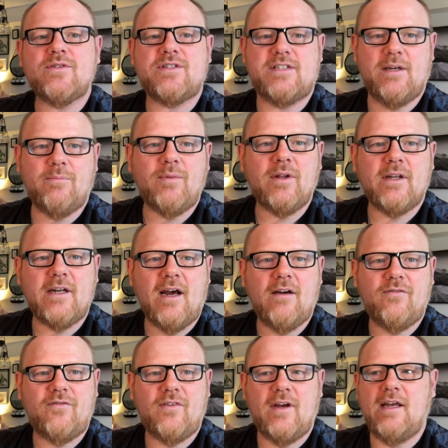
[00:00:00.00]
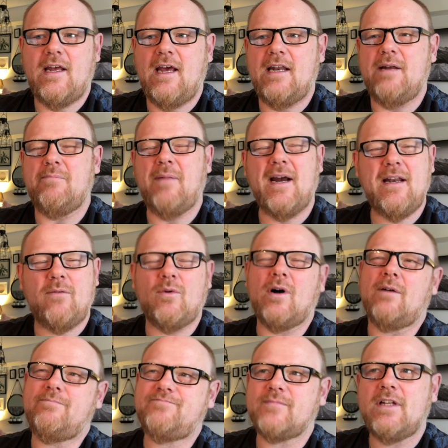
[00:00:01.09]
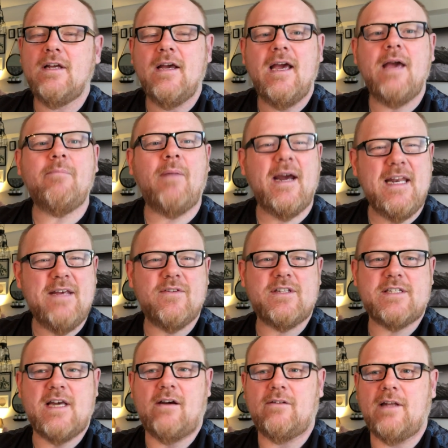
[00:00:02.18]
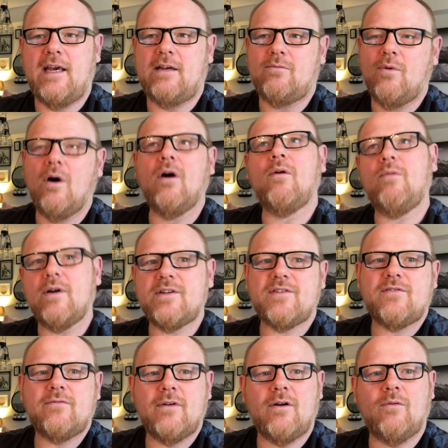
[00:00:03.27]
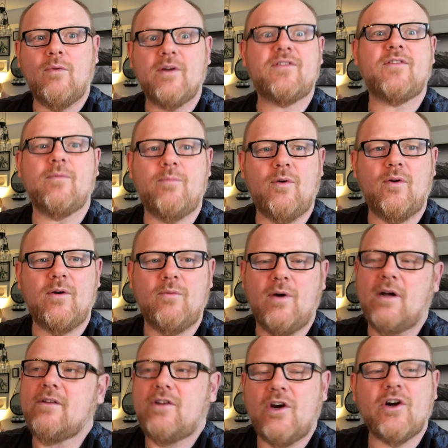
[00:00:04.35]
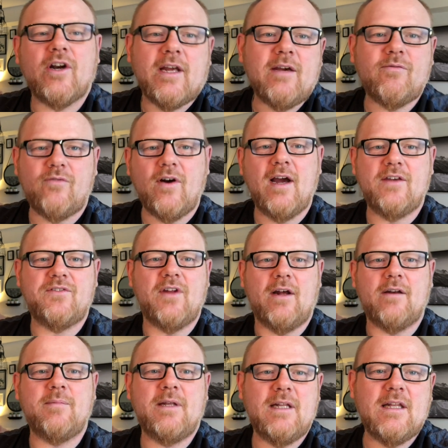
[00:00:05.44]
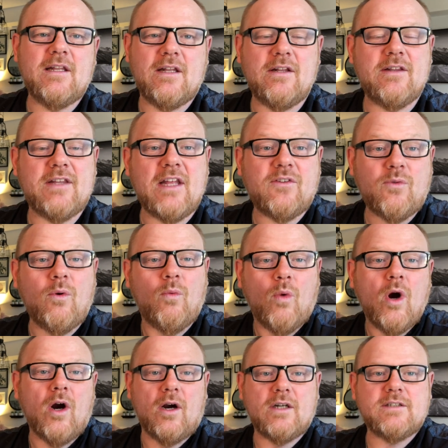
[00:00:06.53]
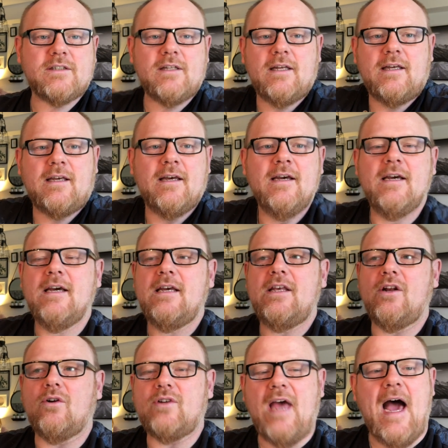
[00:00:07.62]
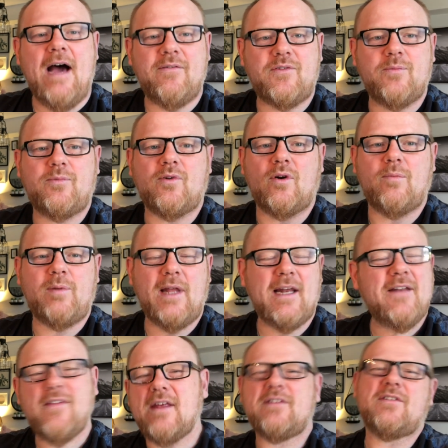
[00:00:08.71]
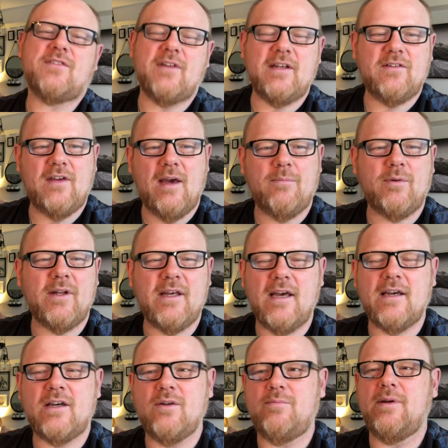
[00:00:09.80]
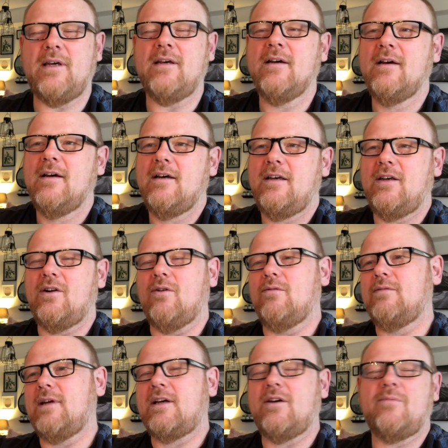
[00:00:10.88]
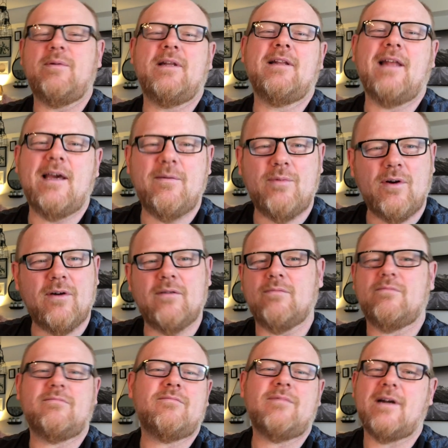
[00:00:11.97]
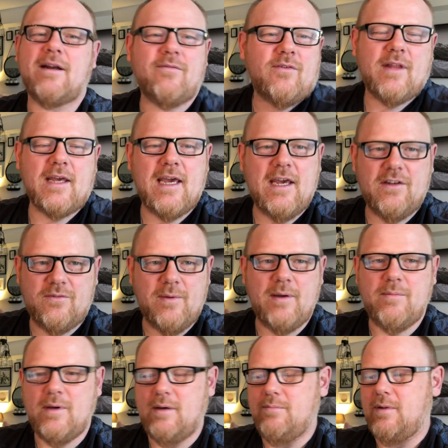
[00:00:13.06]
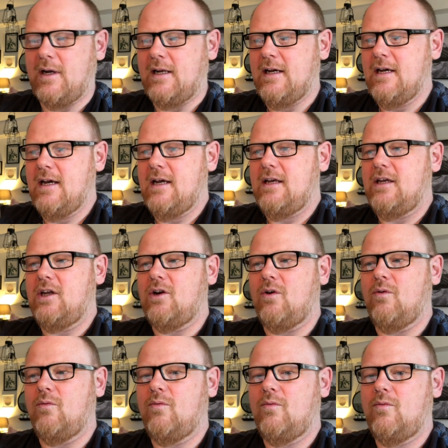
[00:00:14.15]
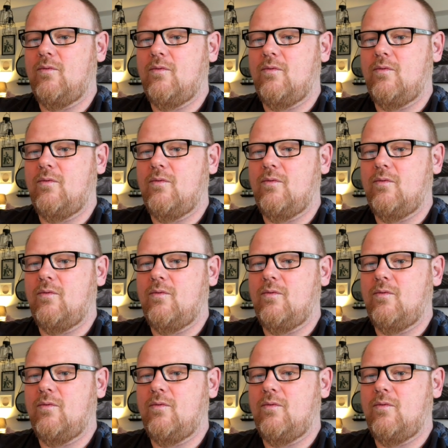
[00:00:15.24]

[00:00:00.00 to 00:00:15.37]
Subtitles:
simple enough, and it might, well, it might even sound like, well, what's the point? Well, you're going to get fries down. I mean, that's what works. Like, you know, to have some sort of plan, and that's just an example. It could be, you know, it could be labor, whatever the case may be, but, you know,